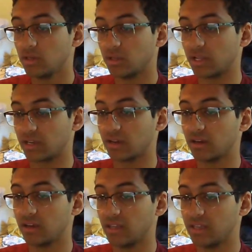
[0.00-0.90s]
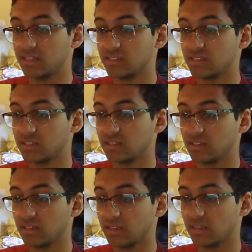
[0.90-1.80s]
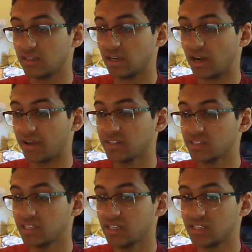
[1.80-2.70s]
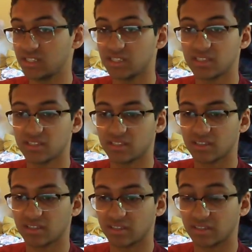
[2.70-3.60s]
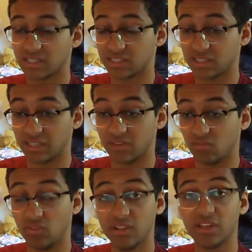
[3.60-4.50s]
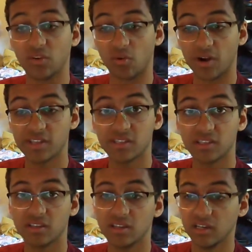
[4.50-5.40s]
Like it's I just think that's really crazy.